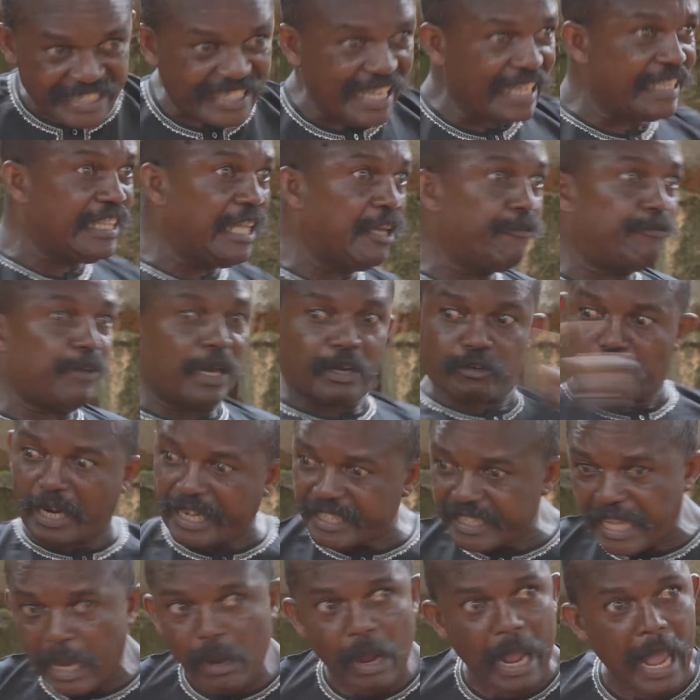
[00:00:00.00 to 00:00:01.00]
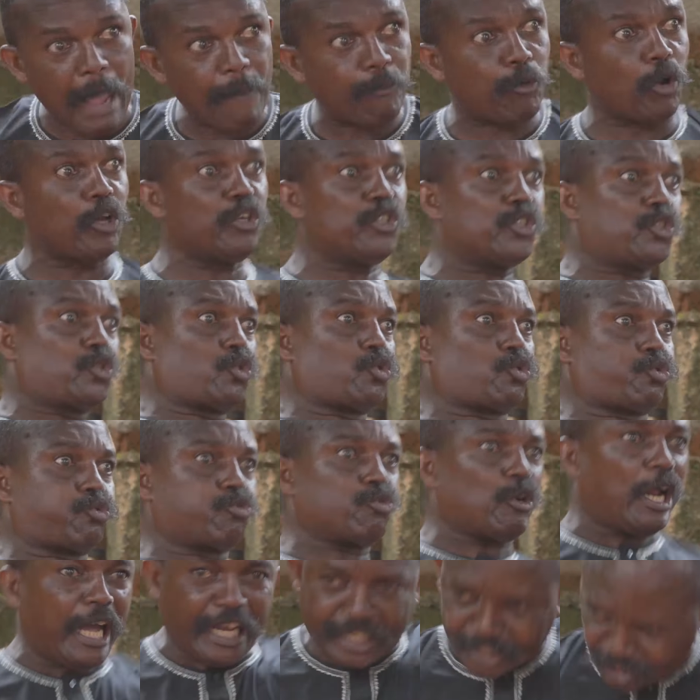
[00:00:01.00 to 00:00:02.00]
as I leave here right now, I am going
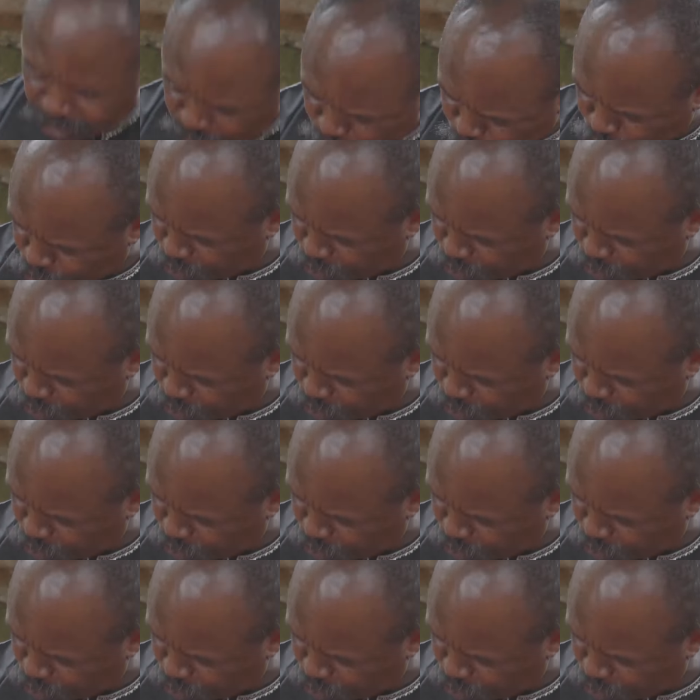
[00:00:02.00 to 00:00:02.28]
straight